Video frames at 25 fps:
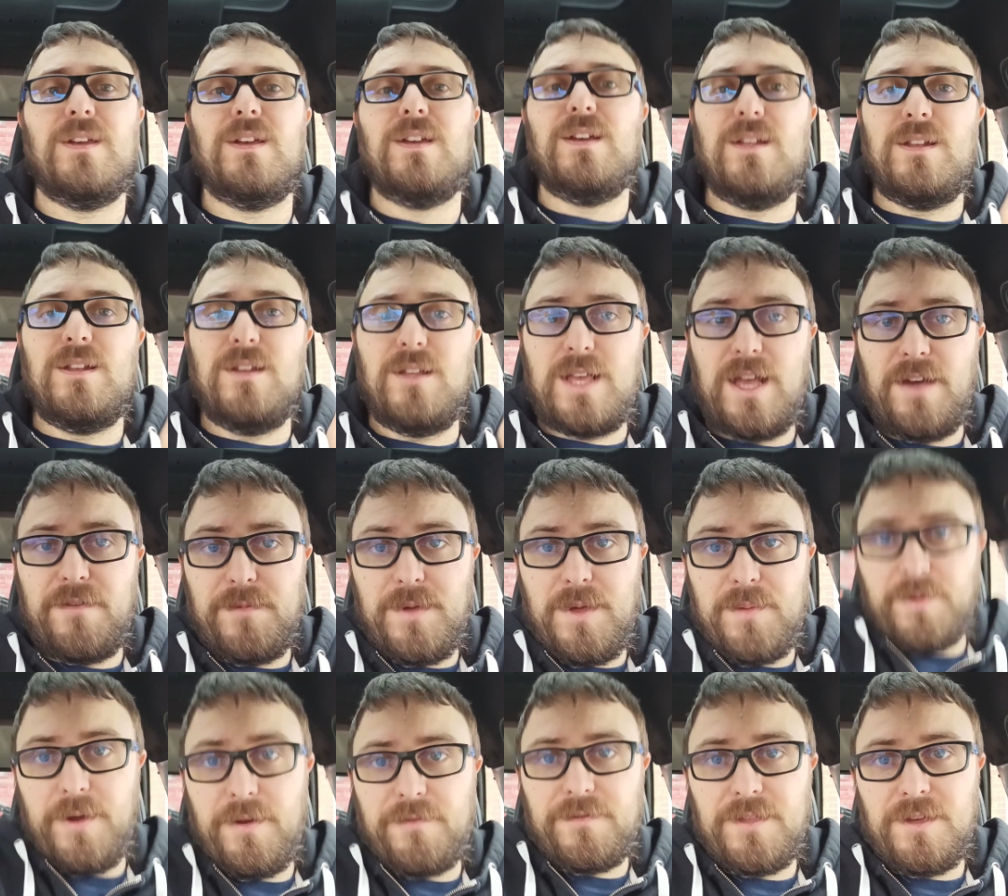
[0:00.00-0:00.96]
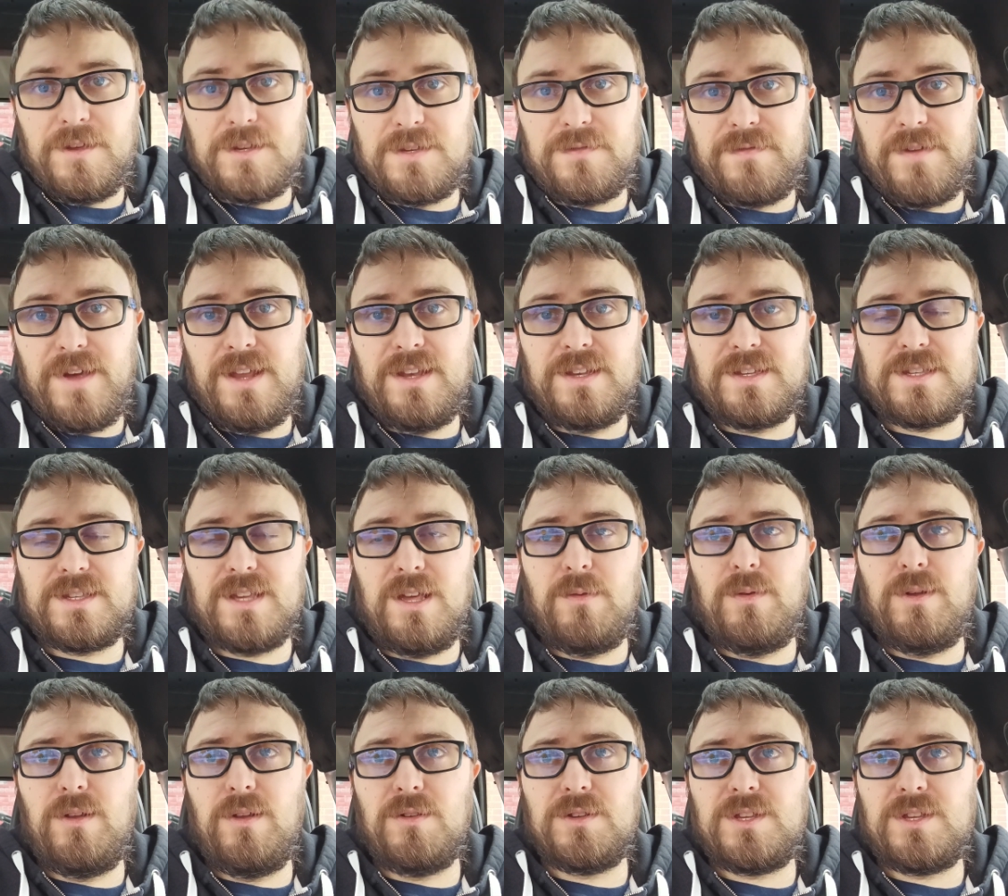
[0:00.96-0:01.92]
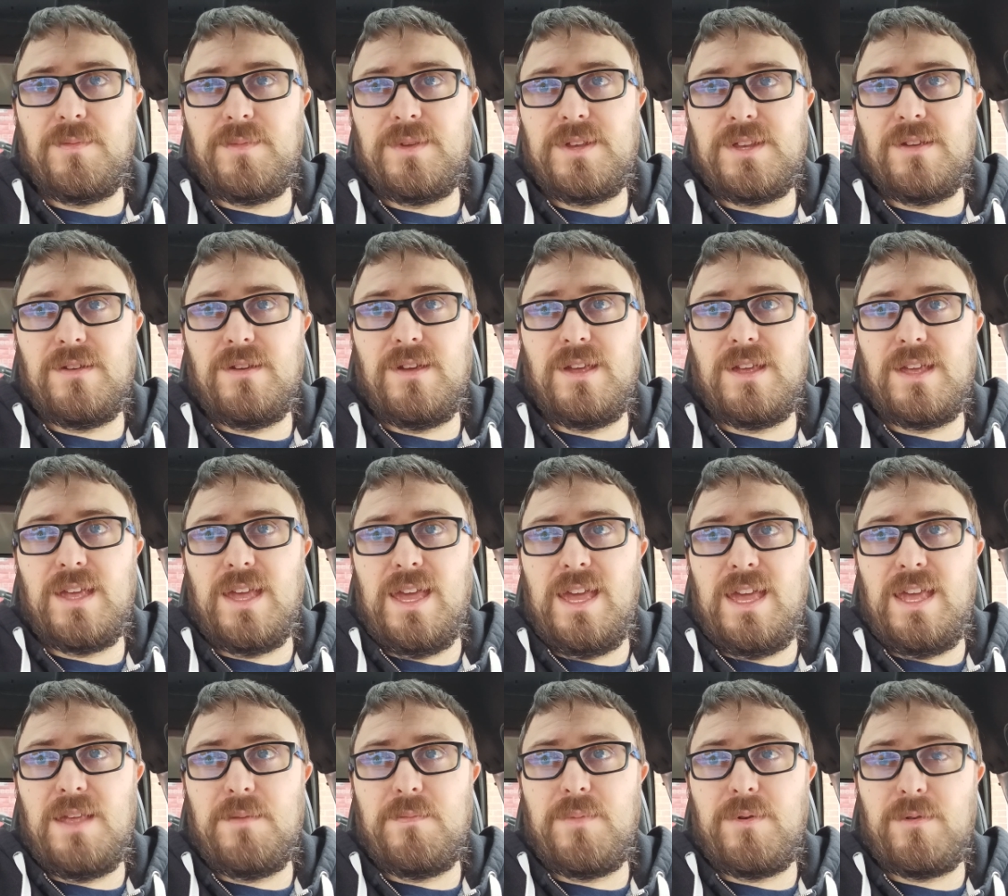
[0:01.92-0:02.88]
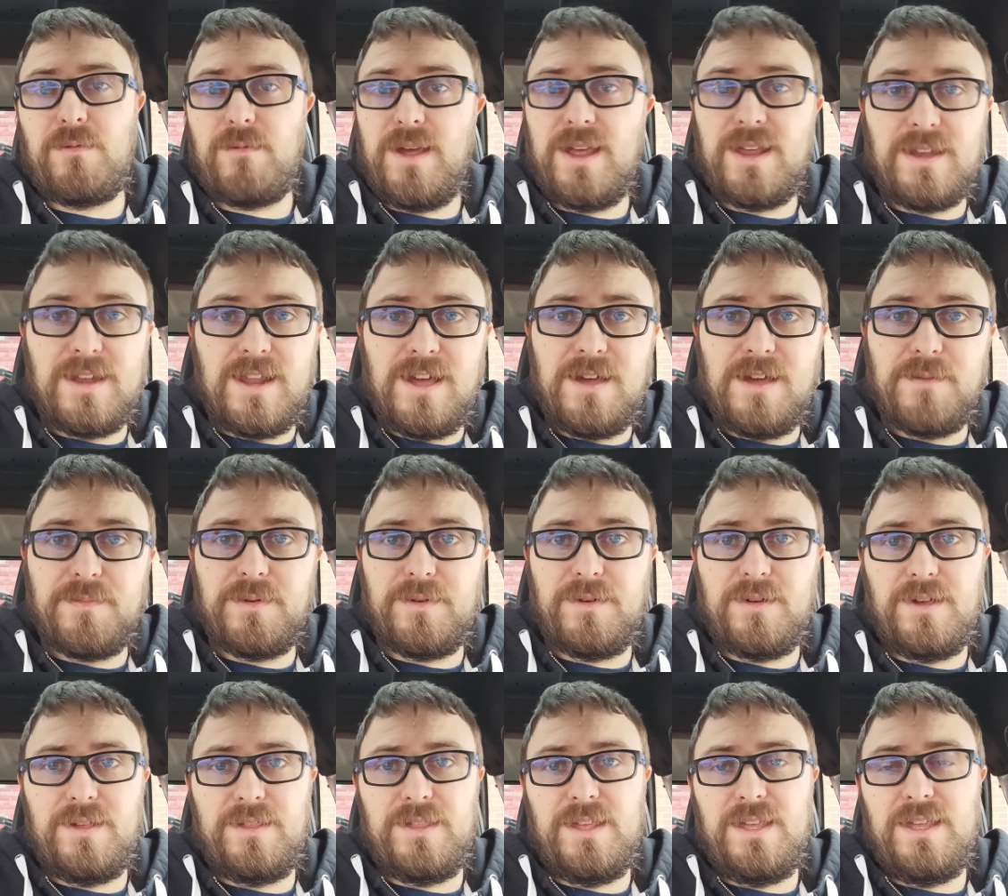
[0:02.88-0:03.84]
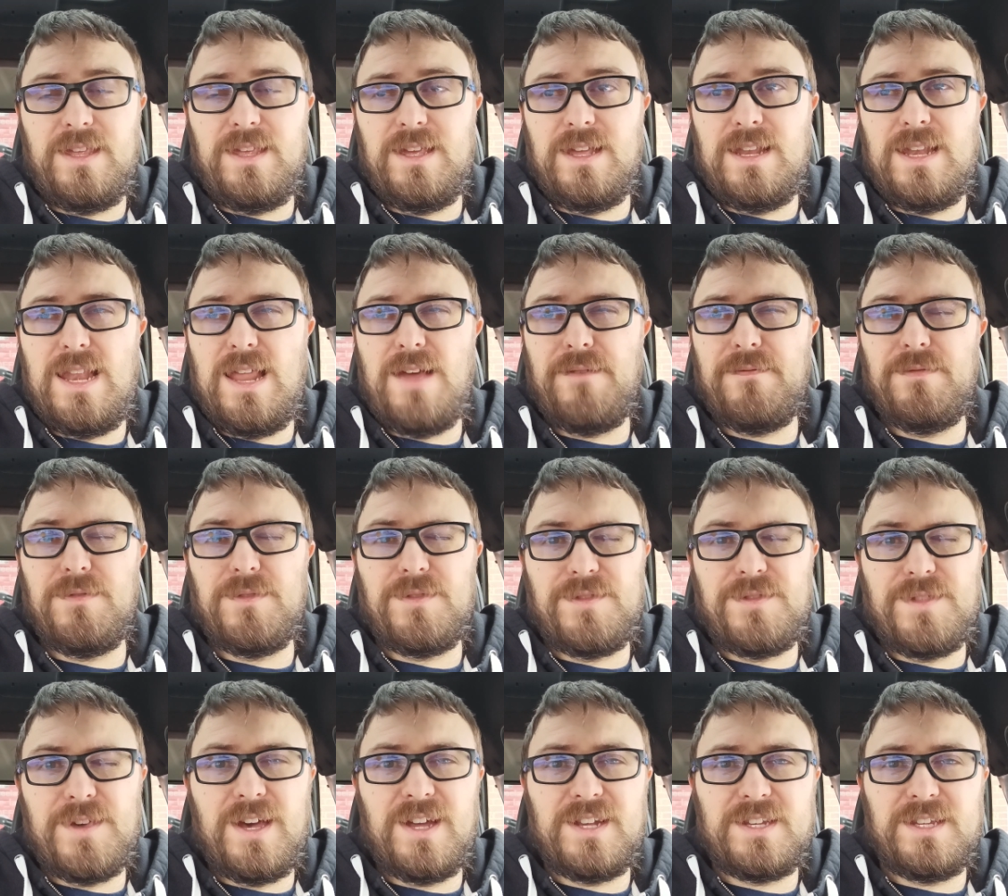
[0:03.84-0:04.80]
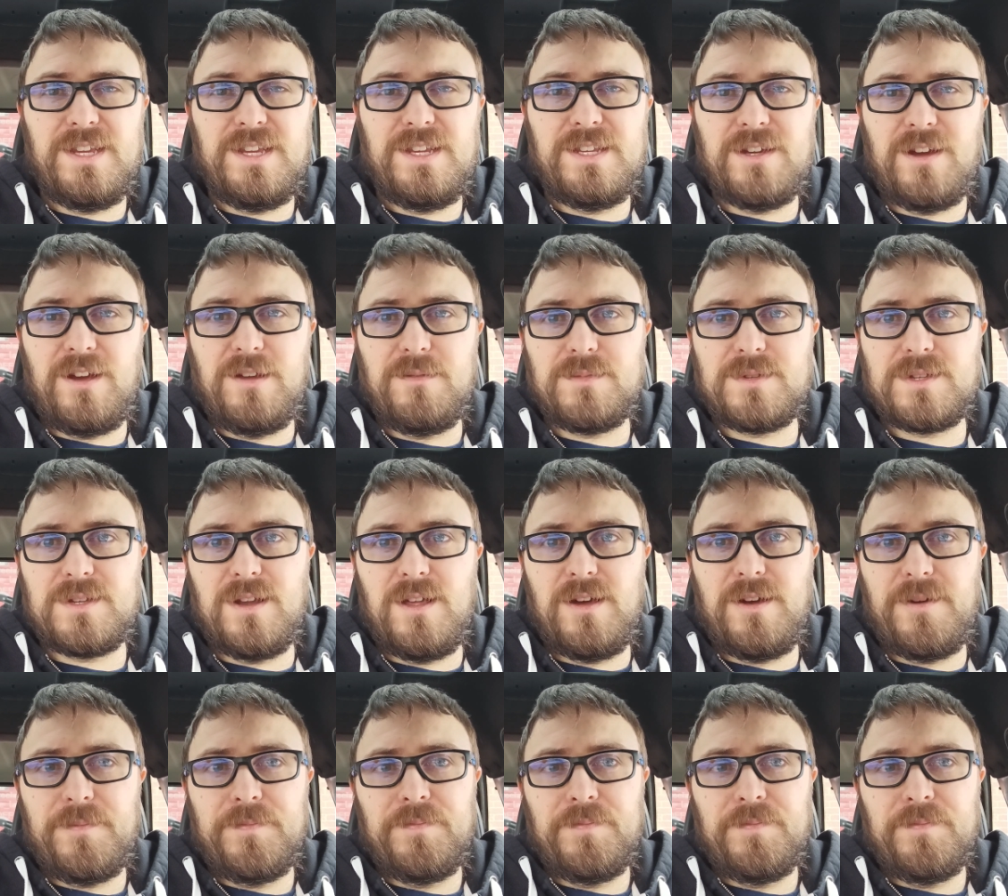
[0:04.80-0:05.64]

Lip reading: look out for me at both of those events. I will also be doing a parade lap at the 11:30 time slot.